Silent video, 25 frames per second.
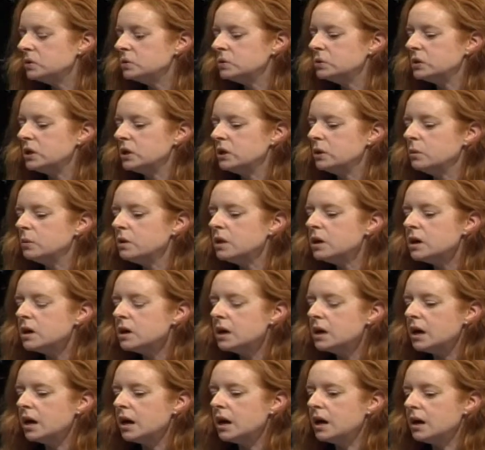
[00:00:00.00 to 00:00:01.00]
So
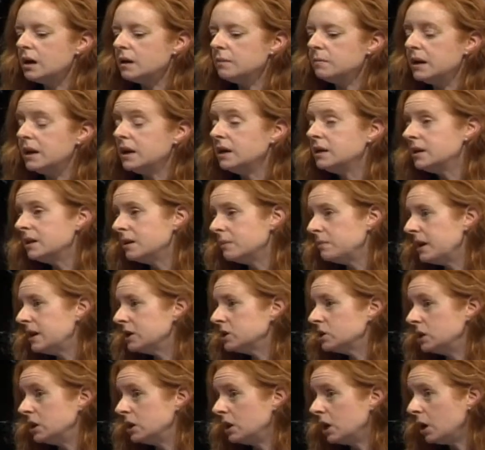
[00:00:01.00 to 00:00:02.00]
um, I ended up
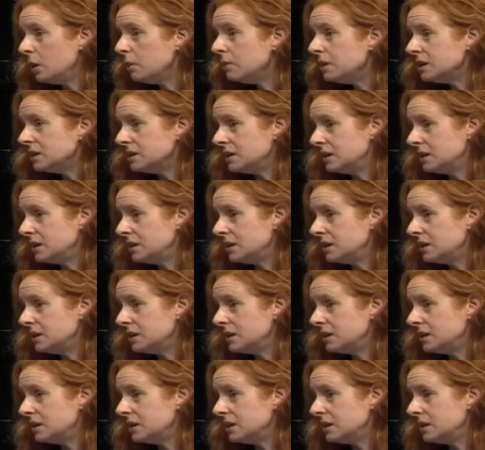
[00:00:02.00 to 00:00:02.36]
actually going